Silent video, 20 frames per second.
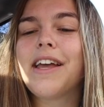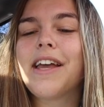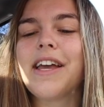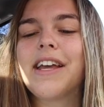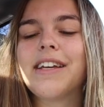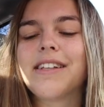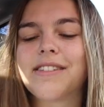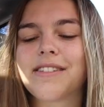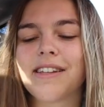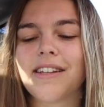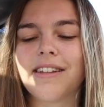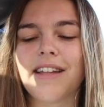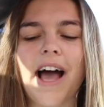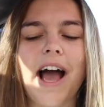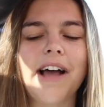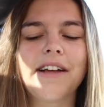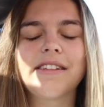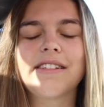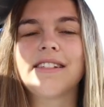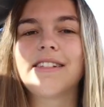is the
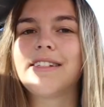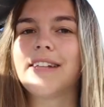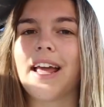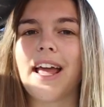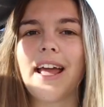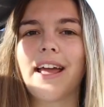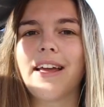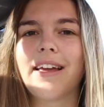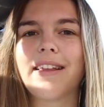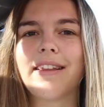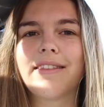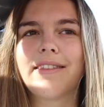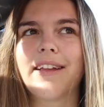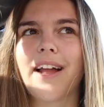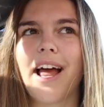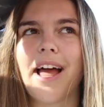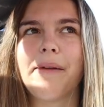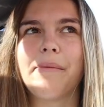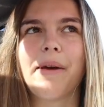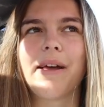last day
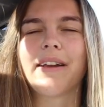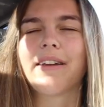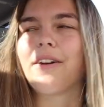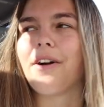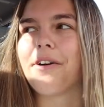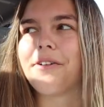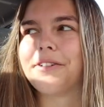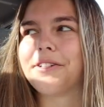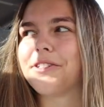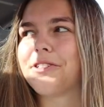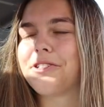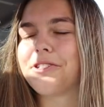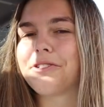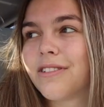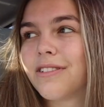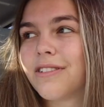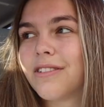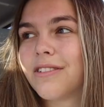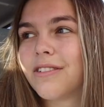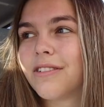that I'm at college.
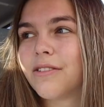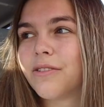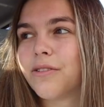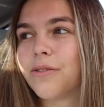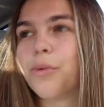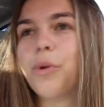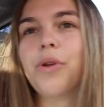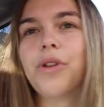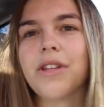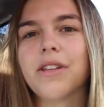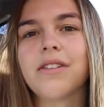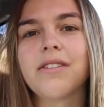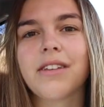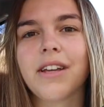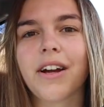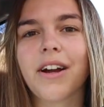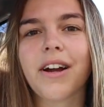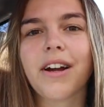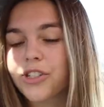Well, this year.